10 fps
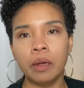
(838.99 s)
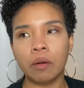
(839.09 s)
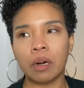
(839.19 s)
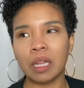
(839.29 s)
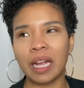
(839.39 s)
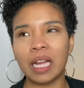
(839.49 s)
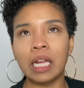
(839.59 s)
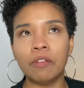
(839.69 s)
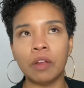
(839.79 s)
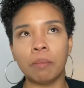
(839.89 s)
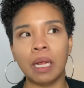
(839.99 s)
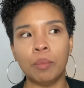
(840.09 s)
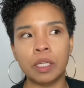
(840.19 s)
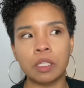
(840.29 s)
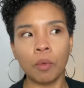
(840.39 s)
or like even
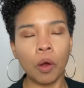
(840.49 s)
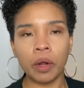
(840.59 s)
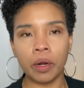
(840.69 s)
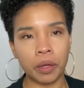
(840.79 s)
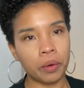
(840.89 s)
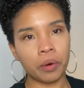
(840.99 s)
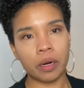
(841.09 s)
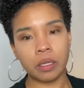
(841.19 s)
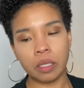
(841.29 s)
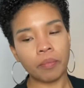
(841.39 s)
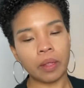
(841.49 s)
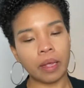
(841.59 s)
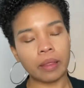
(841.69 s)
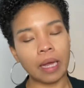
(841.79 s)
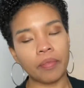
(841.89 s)
maybe some coconut yogurt or something
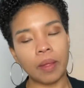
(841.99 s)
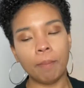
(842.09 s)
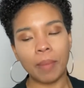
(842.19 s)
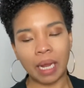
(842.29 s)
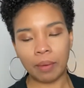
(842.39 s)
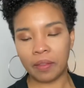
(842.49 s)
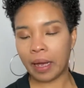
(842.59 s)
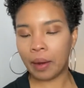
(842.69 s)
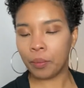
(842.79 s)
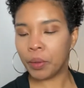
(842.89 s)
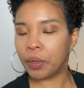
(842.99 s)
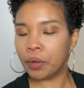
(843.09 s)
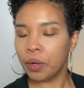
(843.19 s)
like that, then maybe that would